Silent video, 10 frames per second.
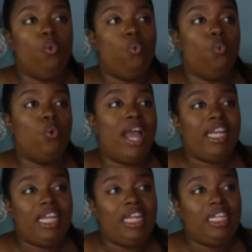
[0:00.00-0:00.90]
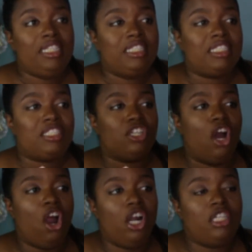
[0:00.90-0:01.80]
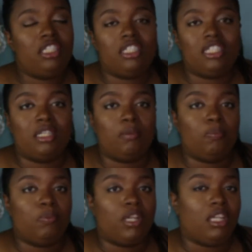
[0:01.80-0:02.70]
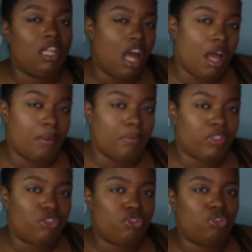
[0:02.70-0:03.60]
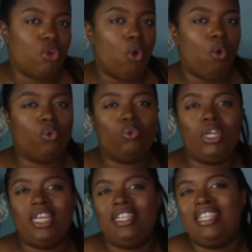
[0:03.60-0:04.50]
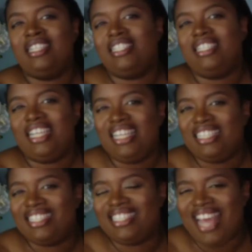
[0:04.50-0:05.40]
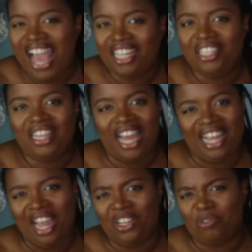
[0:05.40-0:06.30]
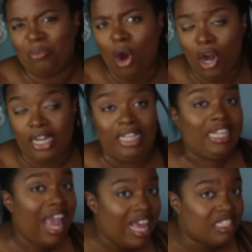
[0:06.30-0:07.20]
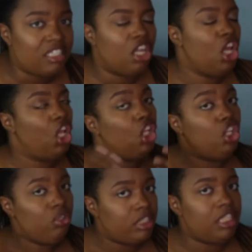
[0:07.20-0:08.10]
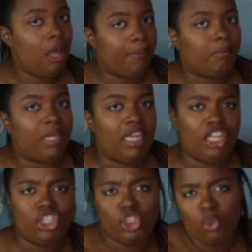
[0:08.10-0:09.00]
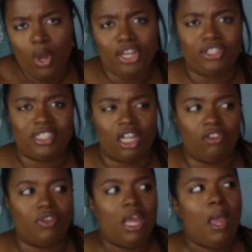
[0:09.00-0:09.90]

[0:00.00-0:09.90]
weddings aren't the club, so it isn't exactly that kind of party. Yes, loosen up a bit, enjoy yourself,